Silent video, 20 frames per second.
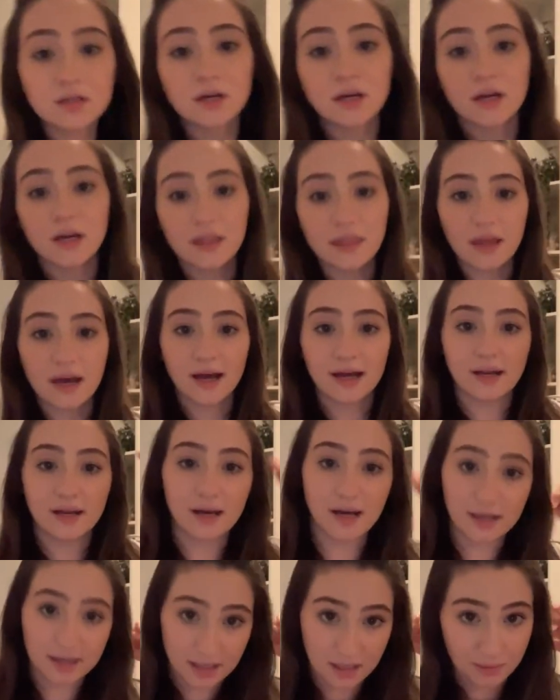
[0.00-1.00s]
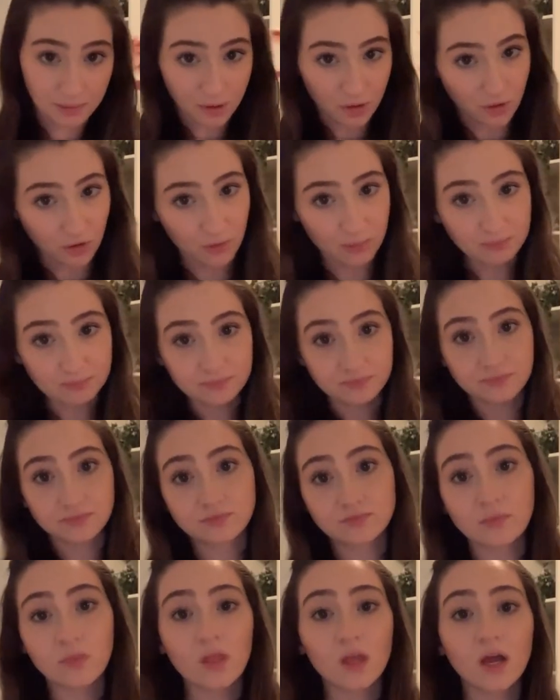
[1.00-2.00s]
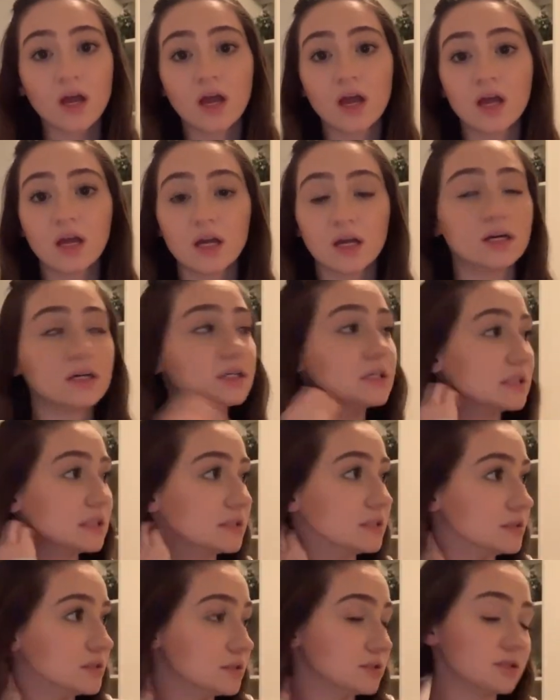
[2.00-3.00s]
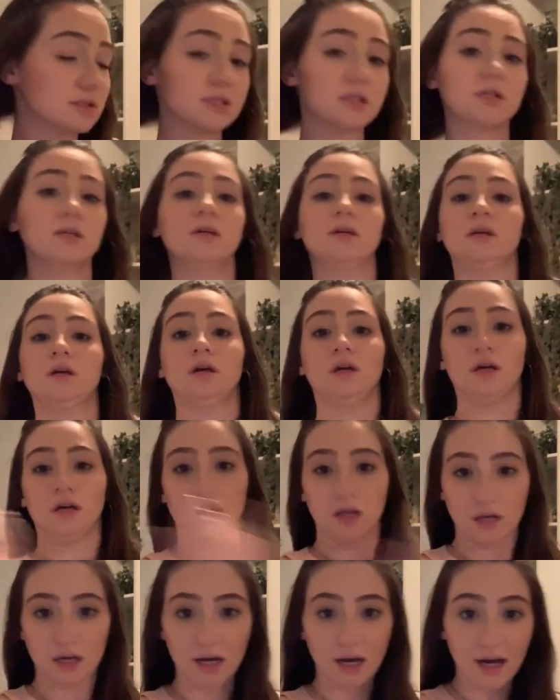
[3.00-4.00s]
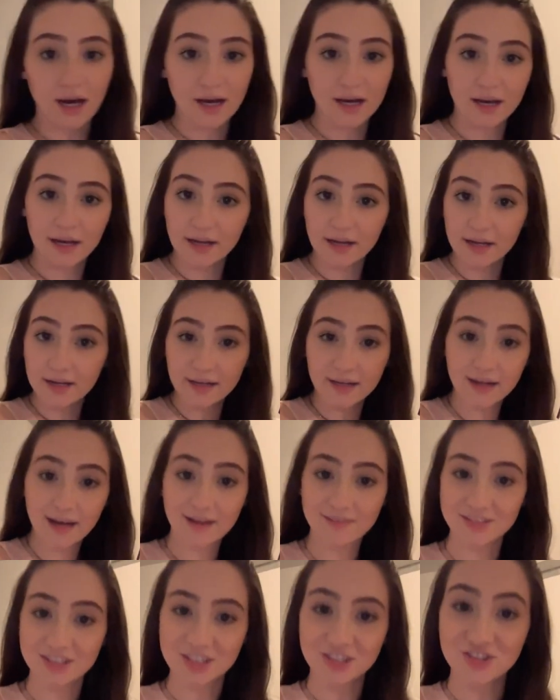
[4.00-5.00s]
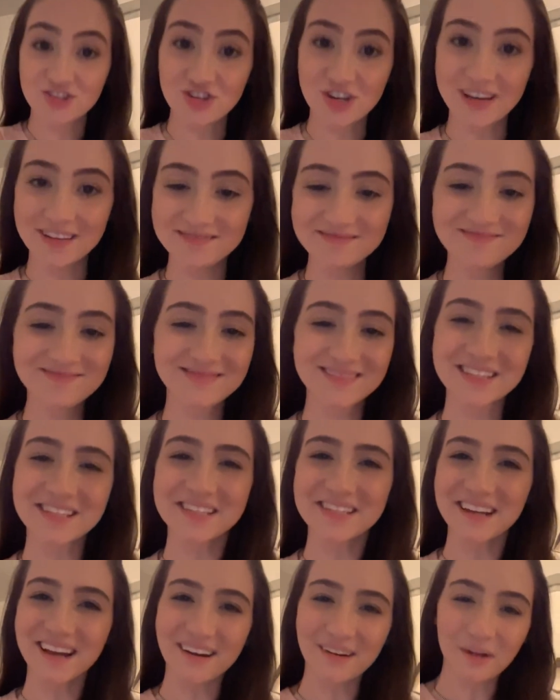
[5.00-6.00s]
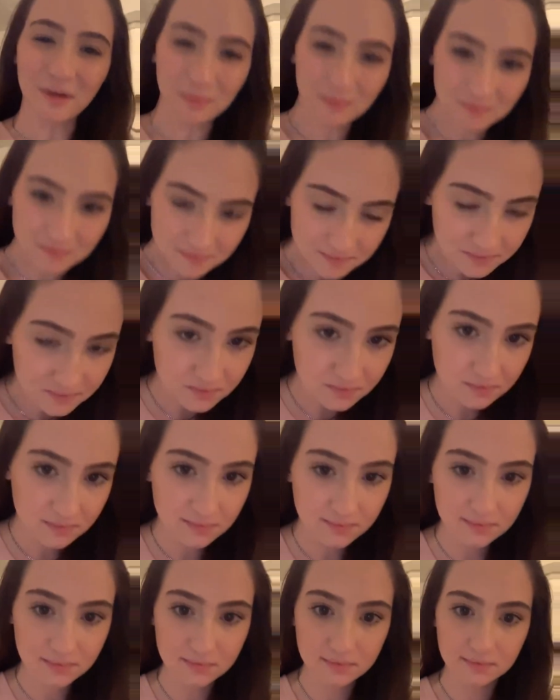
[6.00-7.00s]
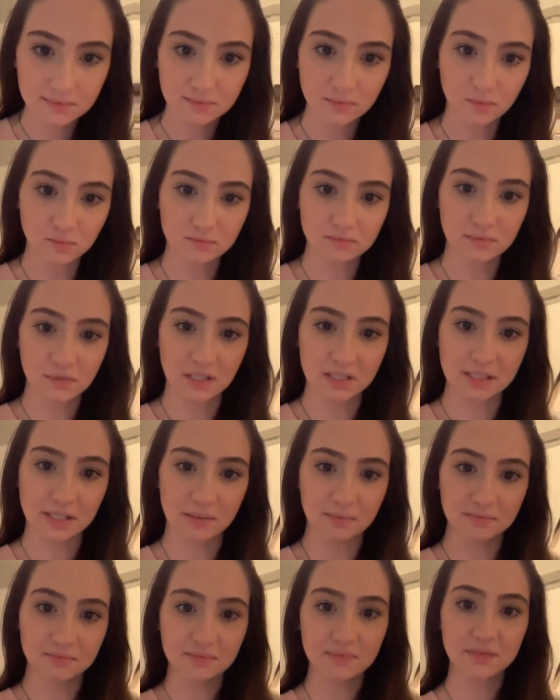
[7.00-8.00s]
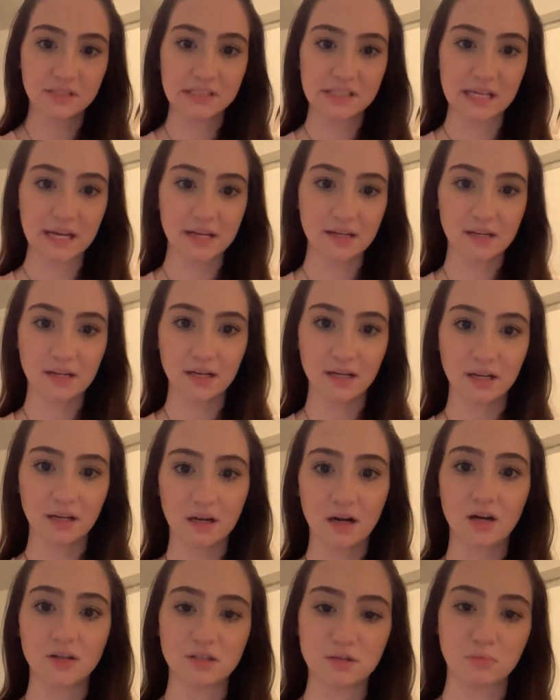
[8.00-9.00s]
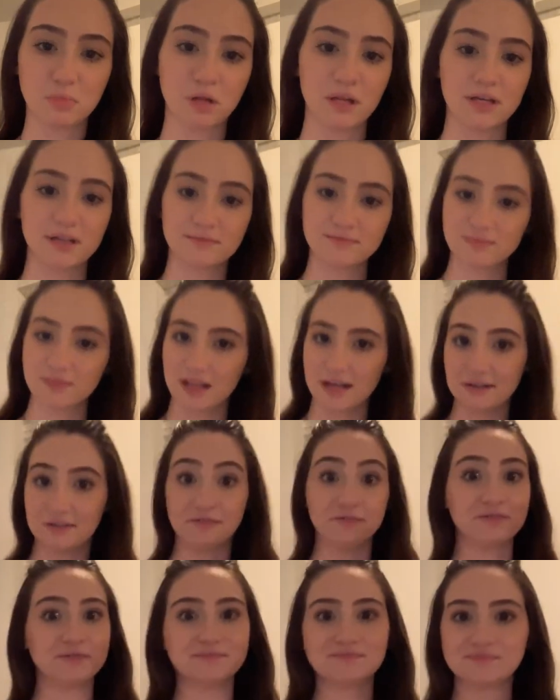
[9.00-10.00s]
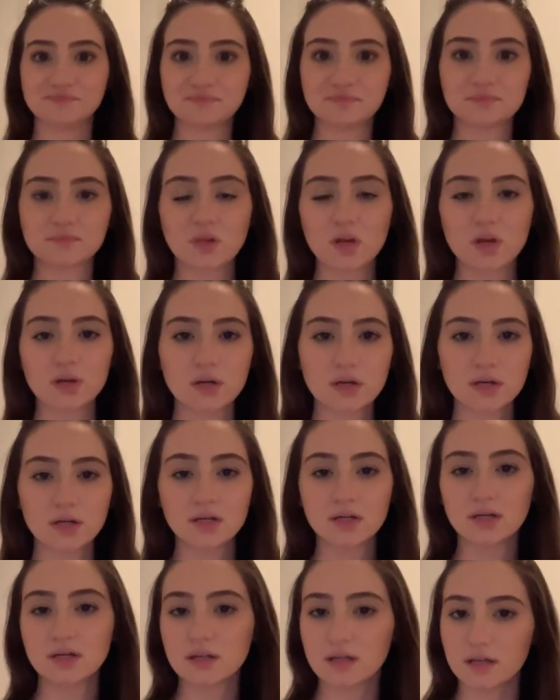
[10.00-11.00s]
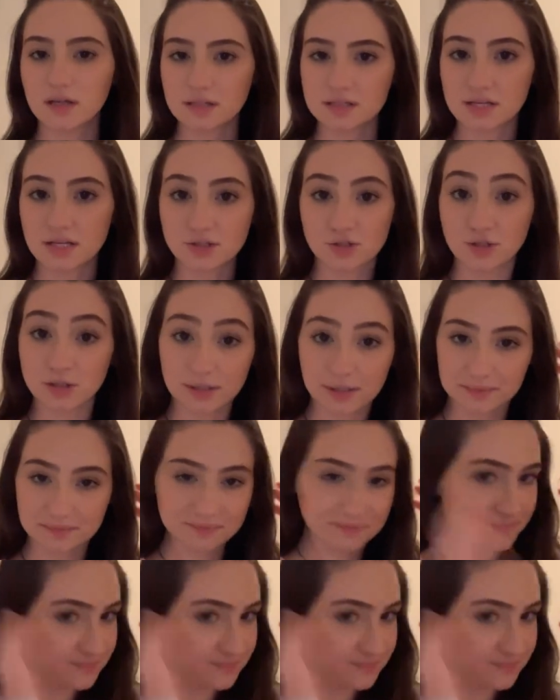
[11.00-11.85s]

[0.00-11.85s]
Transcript: And then I came home and I haven't done shit since I got home. Except sit and contemplate life, essentially.